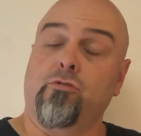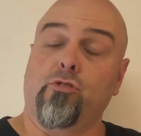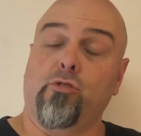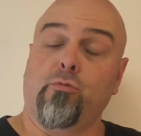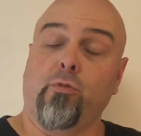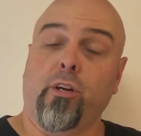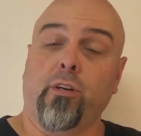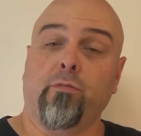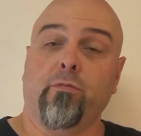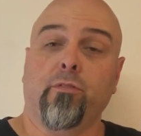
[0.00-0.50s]

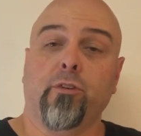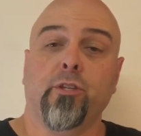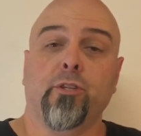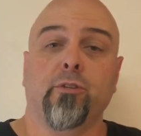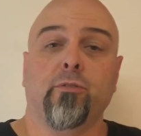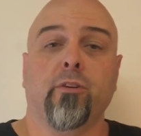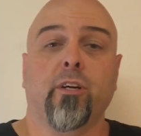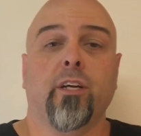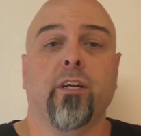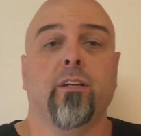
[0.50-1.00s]
Dredd
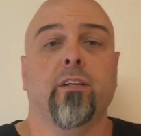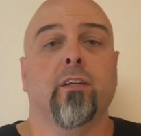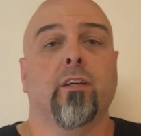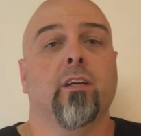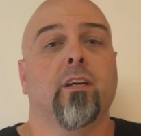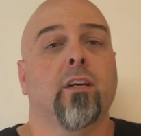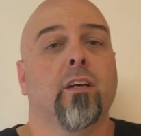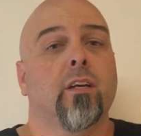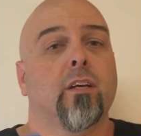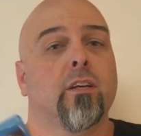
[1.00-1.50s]
featurette,
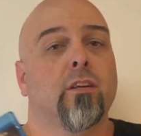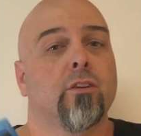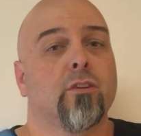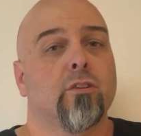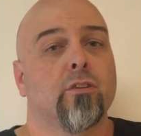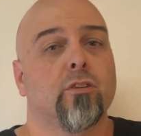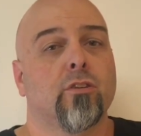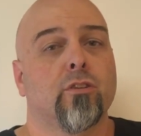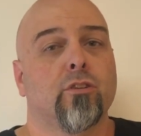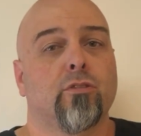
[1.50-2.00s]

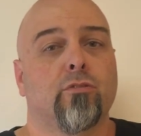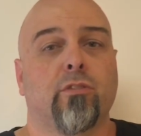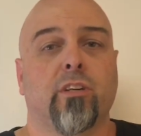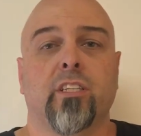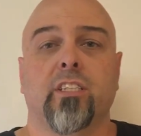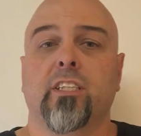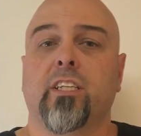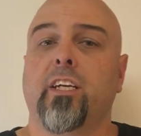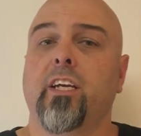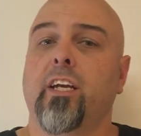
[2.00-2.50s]

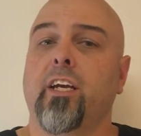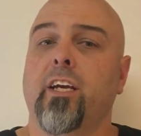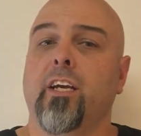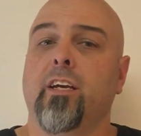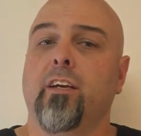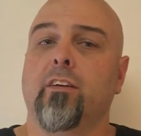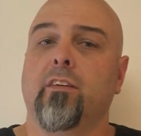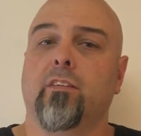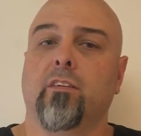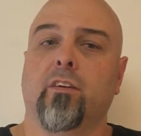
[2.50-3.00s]
Dredd's
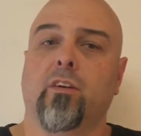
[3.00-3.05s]
gear,